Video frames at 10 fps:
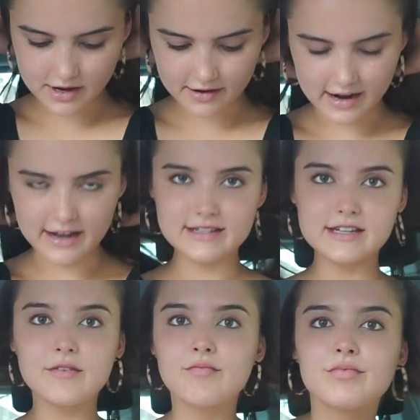So, guys,
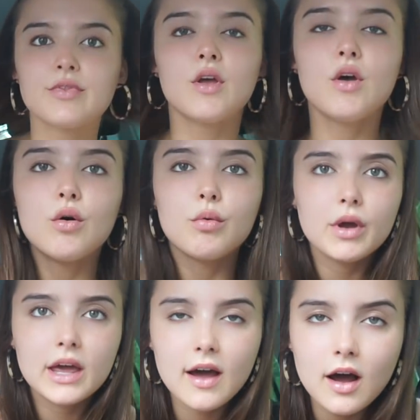
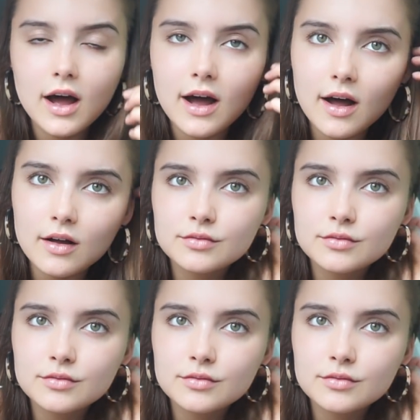we are.